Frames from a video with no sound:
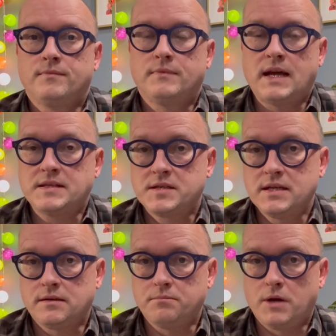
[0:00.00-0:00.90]
That's
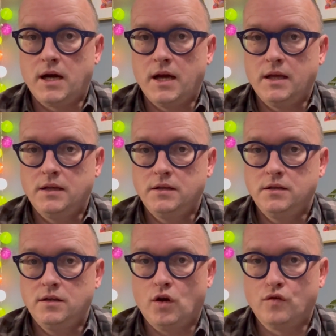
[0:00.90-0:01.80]
it, my
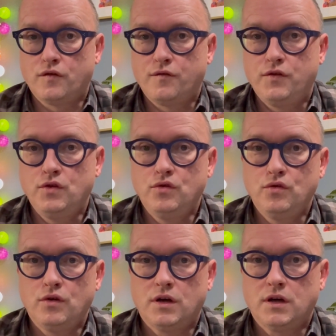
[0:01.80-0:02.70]

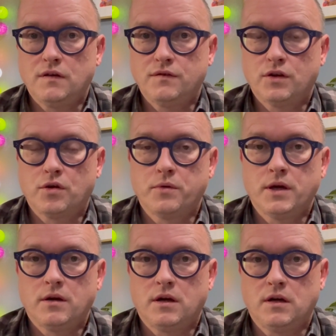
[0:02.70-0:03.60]
overview of the
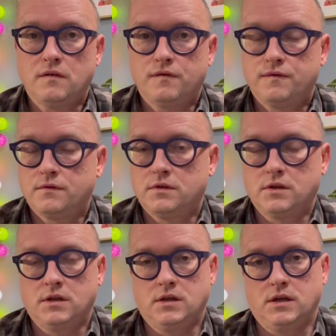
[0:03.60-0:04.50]
career of
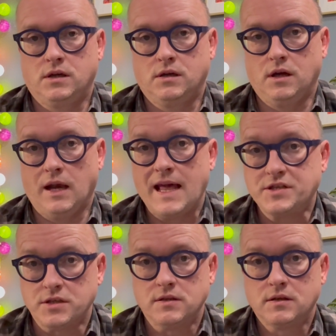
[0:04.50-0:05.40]
a
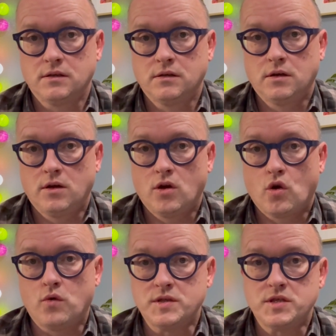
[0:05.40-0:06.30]
legend,
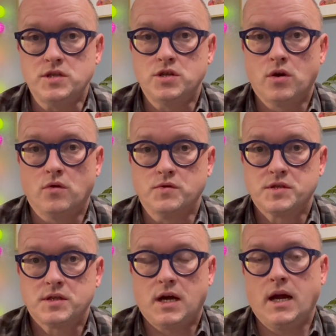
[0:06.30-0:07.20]
Quincy
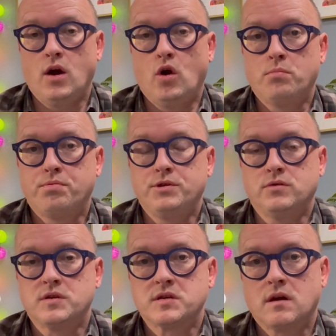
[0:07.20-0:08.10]
Jones. I hope you
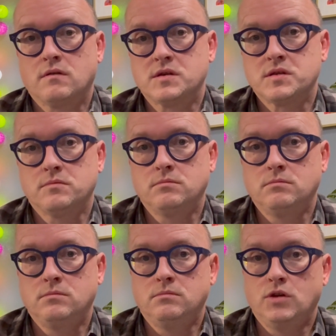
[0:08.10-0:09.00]
discovered
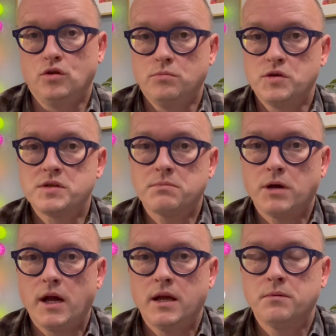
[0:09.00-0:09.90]
some new music
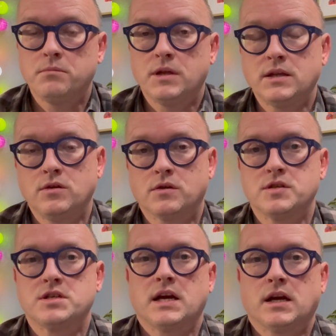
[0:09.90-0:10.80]
by him that you can
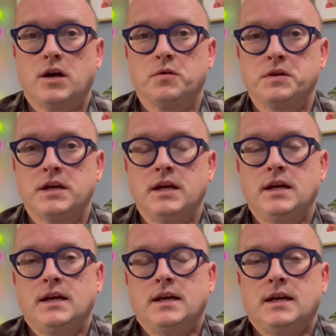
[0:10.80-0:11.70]
check out,
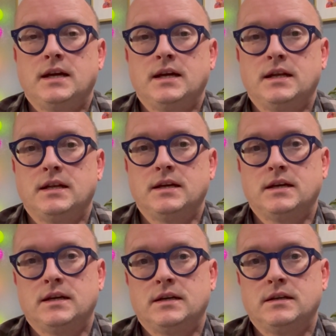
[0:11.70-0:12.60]
and
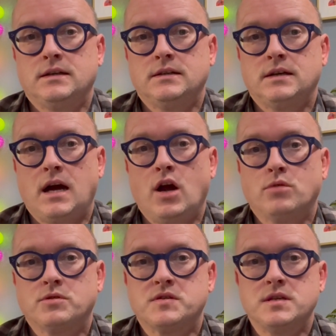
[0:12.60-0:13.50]
I
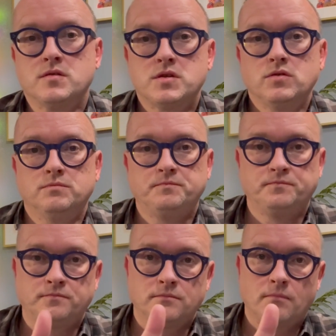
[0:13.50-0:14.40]
hope to see you soon.
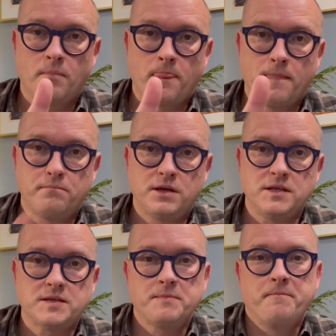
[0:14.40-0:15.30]

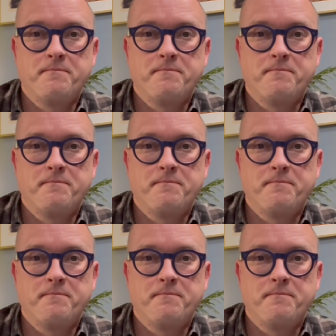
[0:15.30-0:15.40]
Peace.